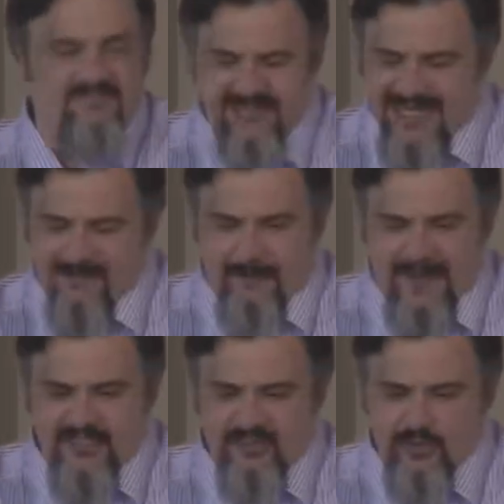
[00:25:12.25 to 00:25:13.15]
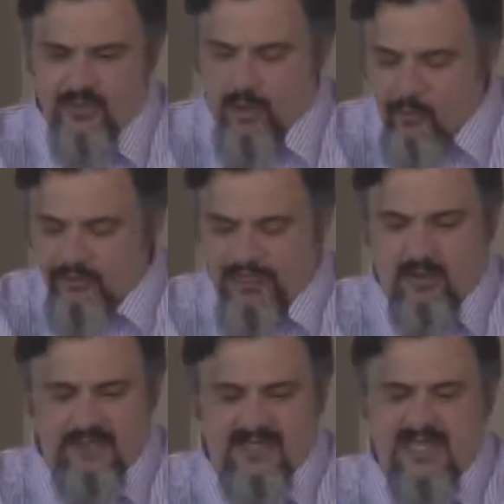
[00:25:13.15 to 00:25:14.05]
of non-password-only
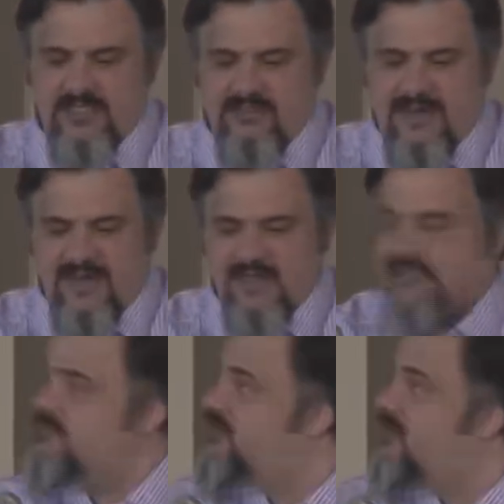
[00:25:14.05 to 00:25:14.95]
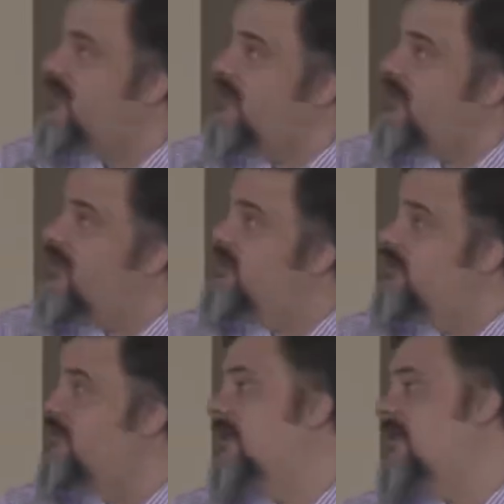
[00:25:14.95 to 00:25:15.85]
authentication mechanisms. And
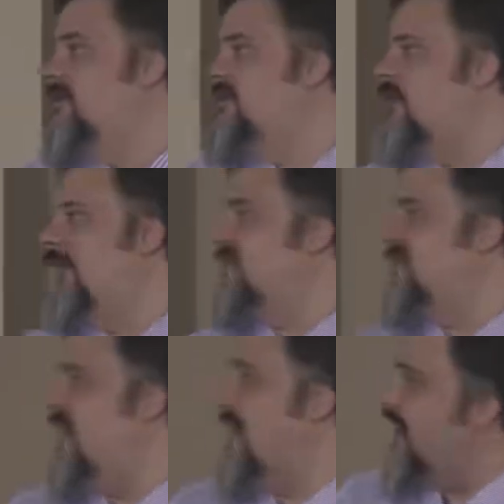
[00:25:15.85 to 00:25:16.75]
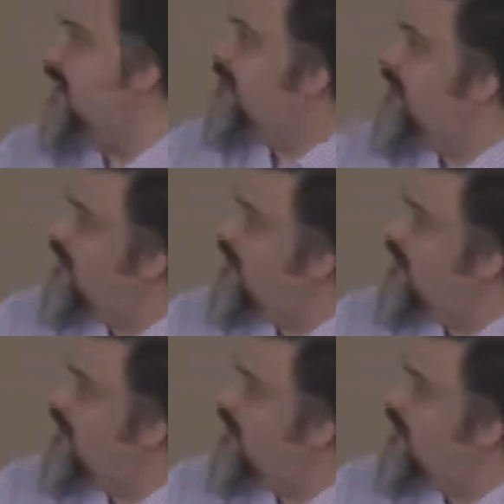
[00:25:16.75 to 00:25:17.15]
so look, here's I'm saying it.